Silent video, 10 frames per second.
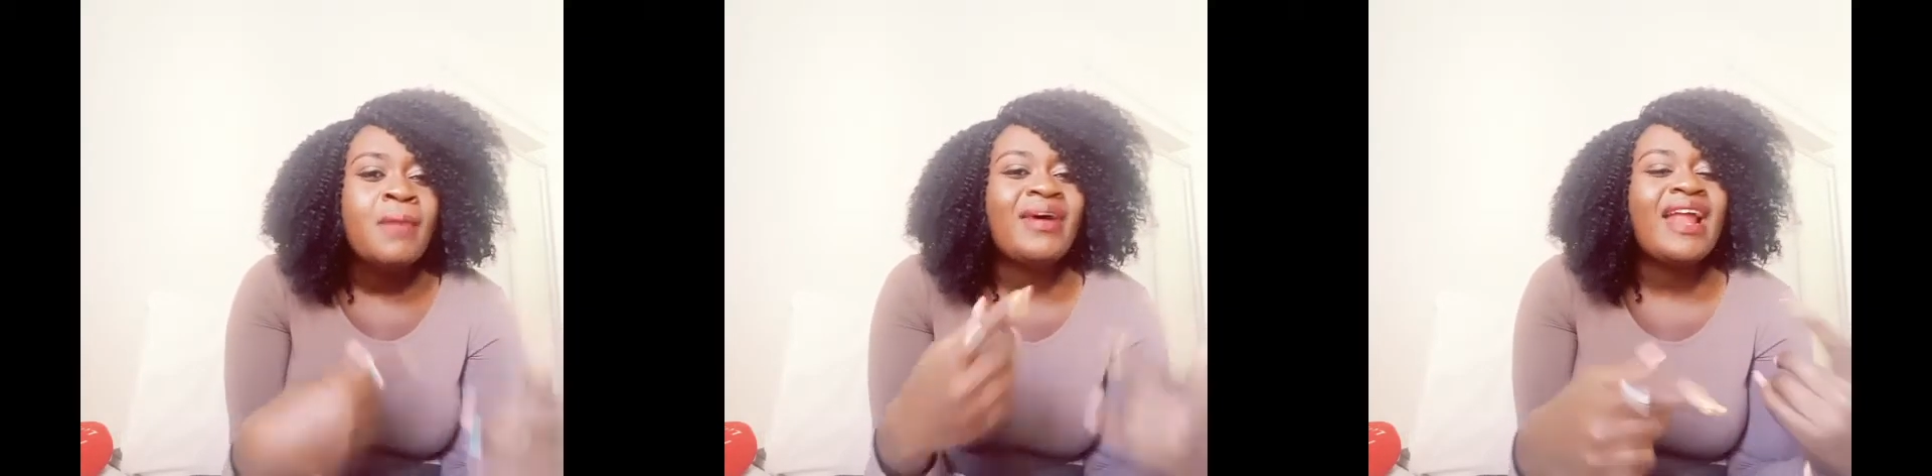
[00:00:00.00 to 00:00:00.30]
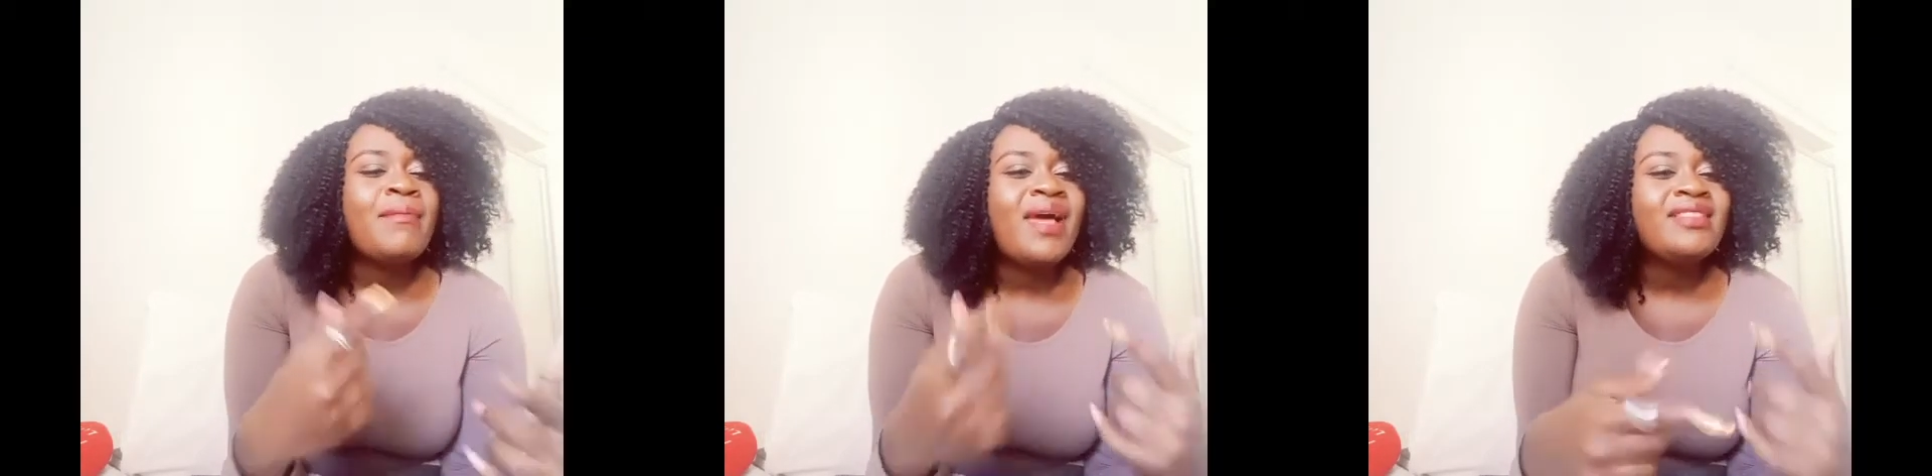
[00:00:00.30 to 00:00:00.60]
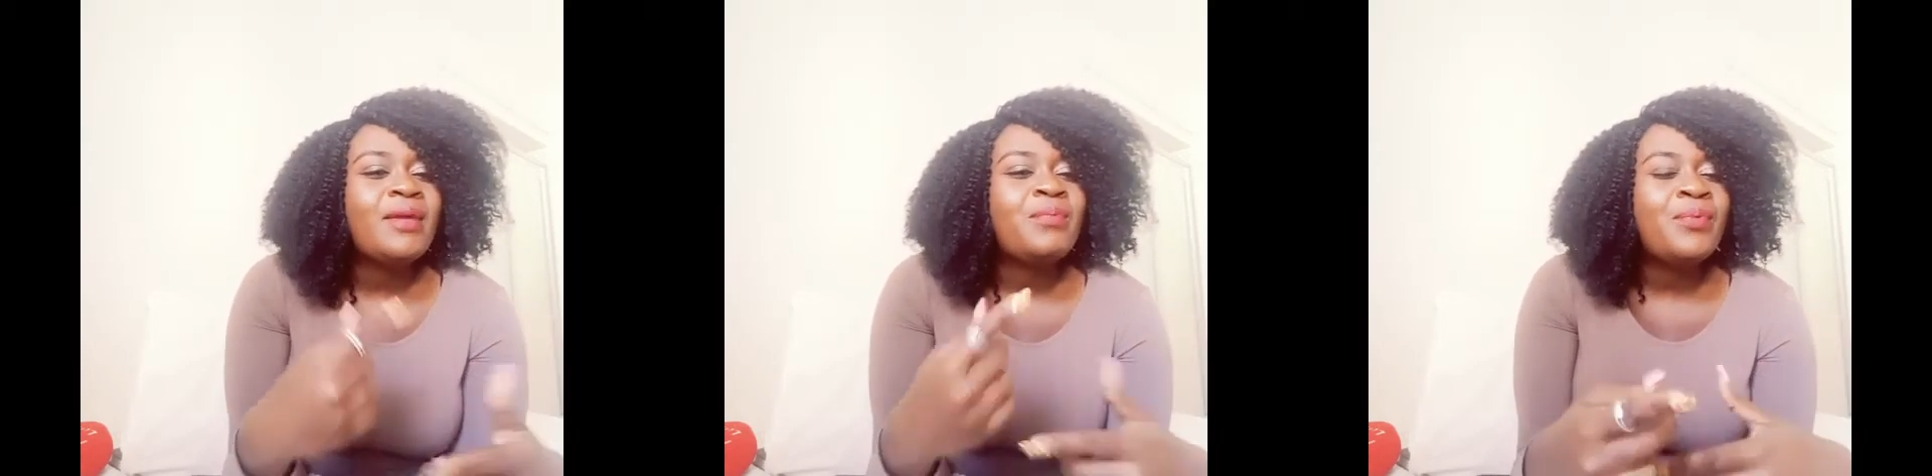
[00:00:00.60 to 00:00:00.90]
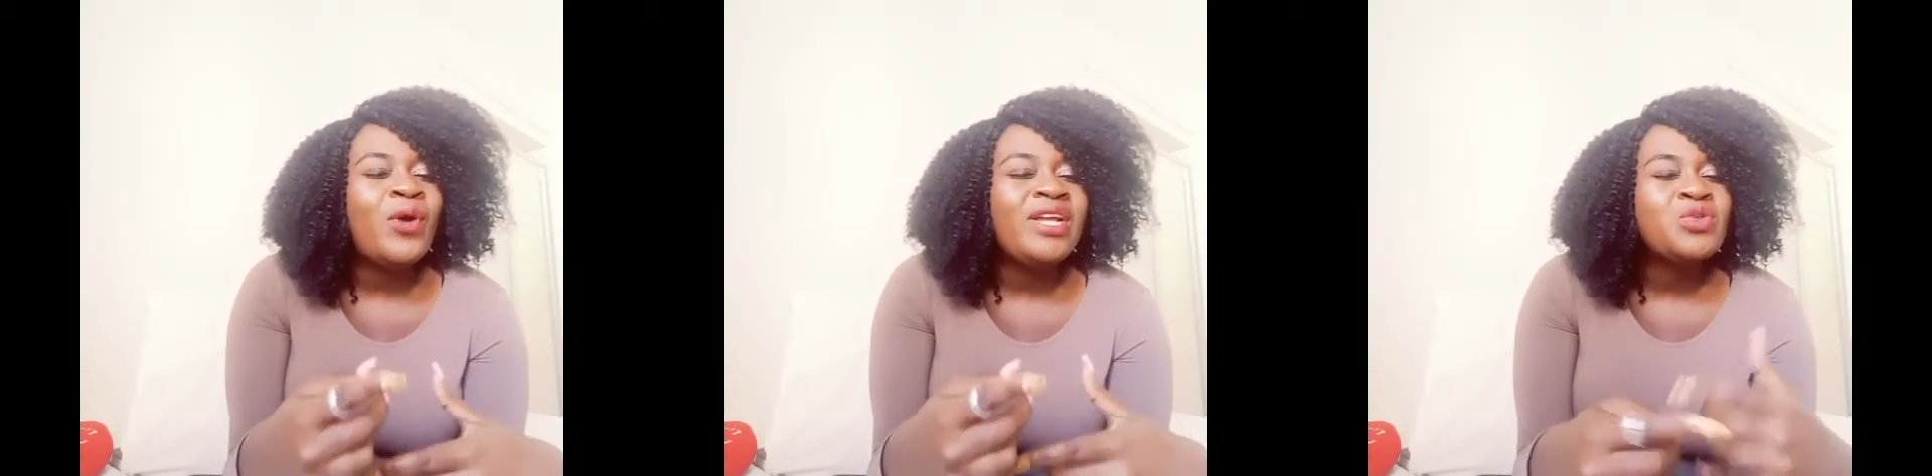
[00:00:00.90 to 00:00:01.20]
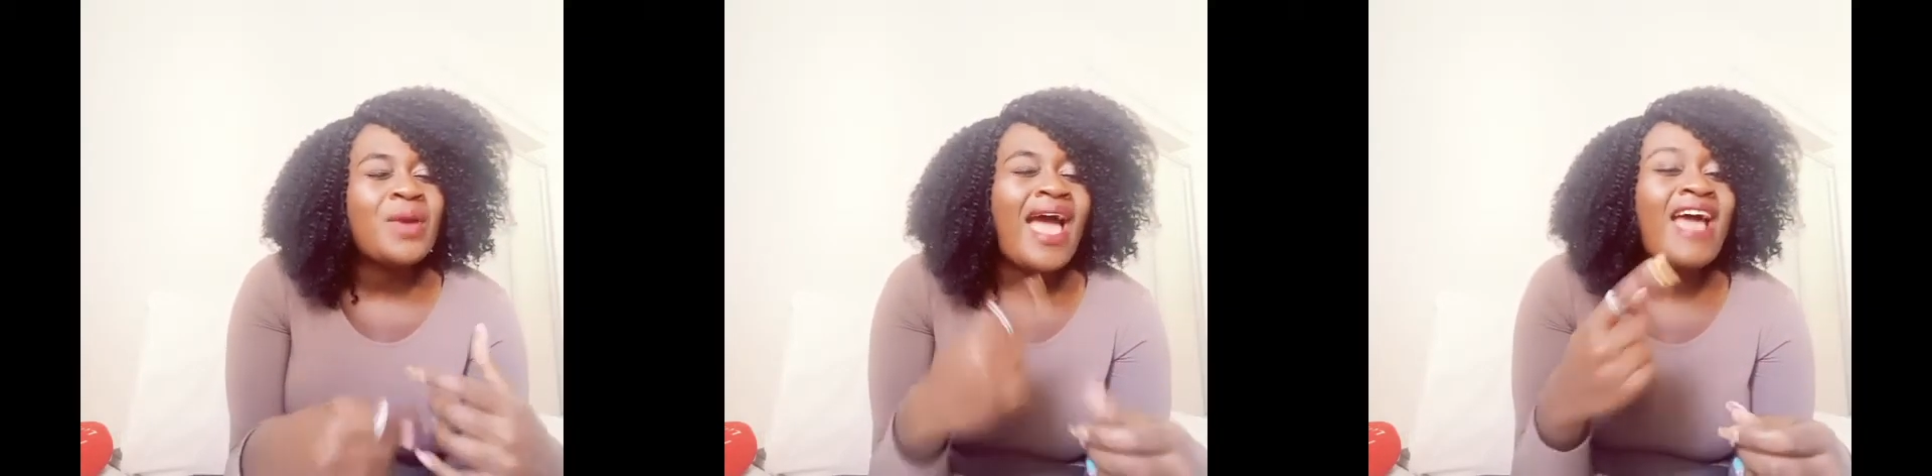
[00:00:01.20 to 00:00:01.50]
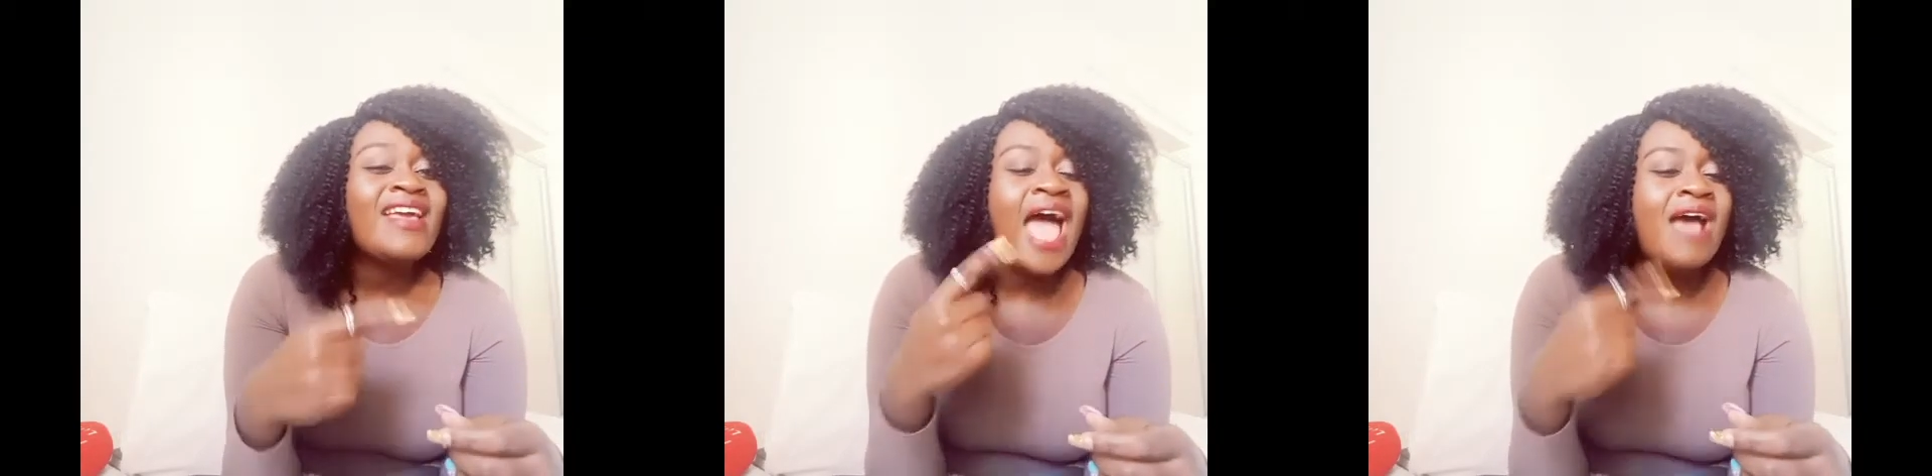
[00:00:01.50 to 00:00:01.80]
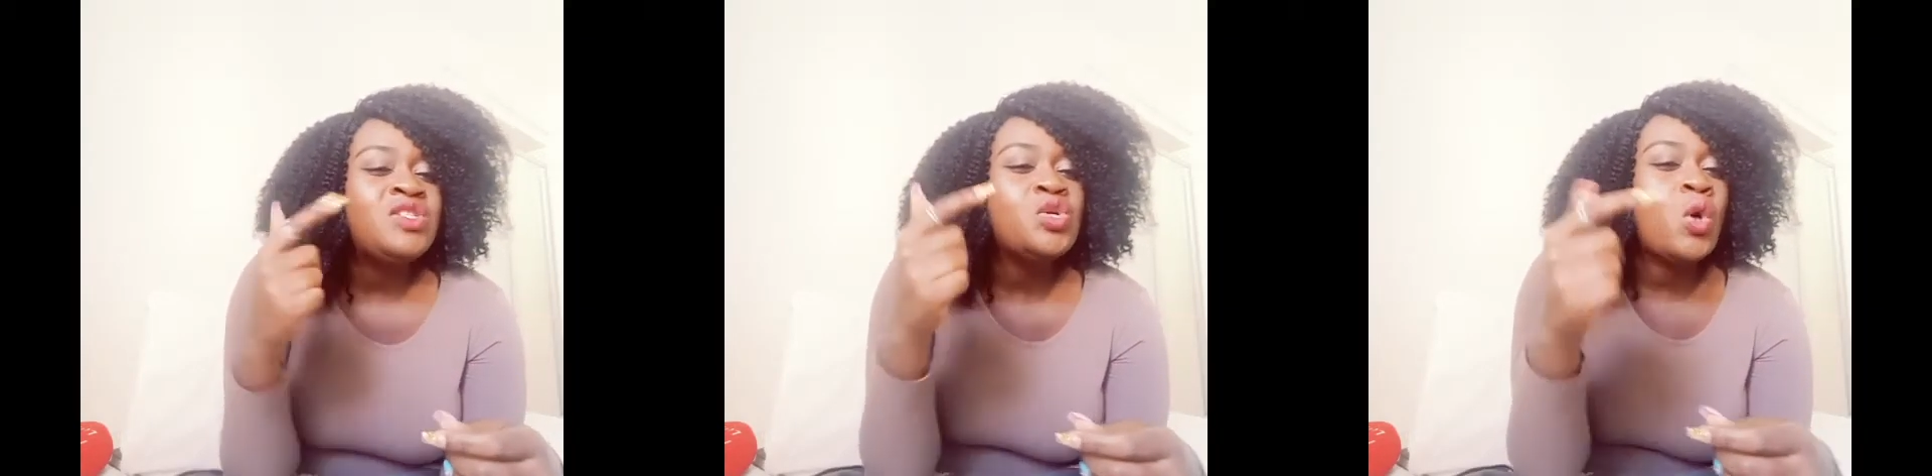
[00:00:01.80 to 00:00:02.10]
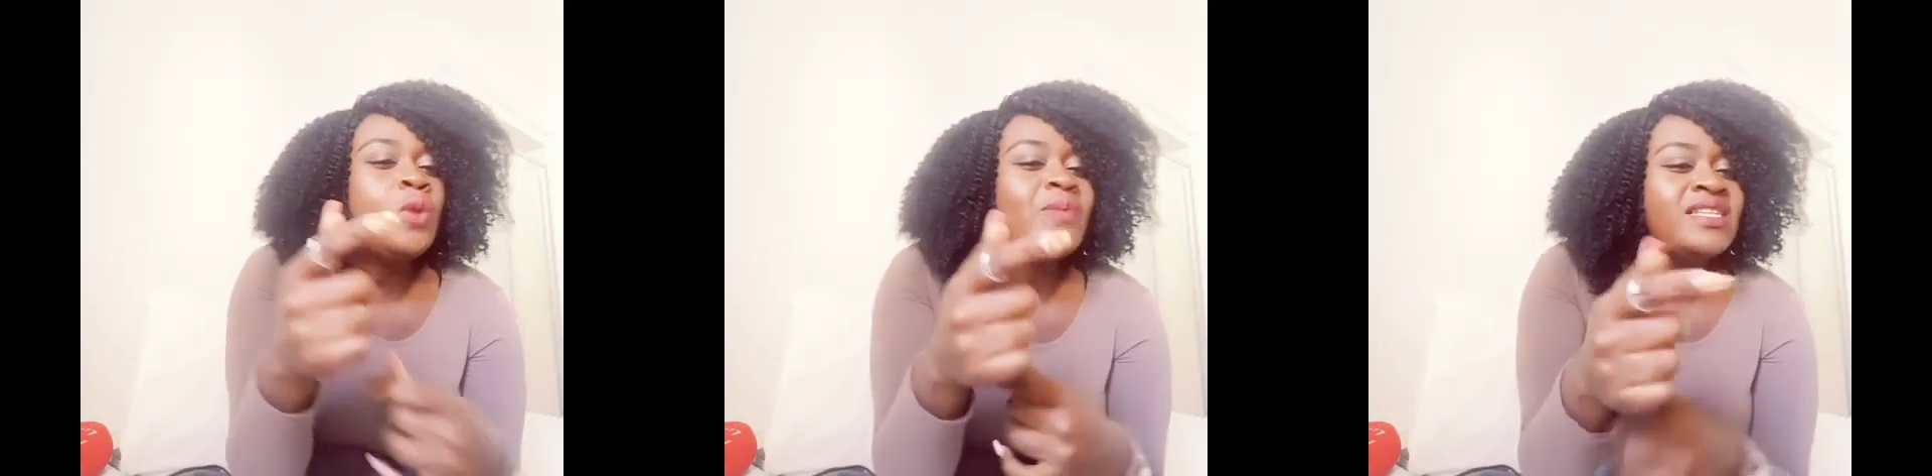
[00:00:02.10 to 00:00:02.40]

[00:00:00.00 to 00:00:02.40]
But I'm at the point where I have to hold